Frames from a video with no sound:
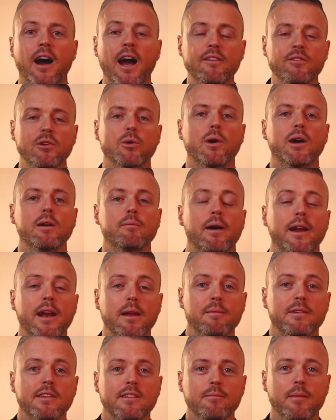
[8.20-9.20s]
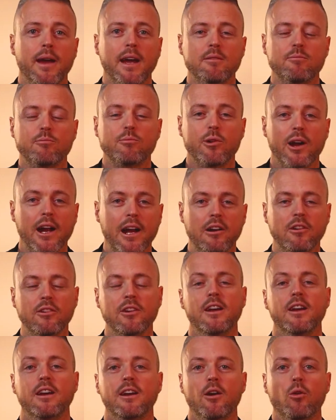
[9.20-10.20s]
Hi, everyone. My name is Matt
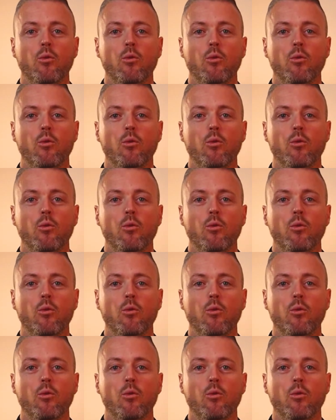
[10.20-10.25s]
Brown.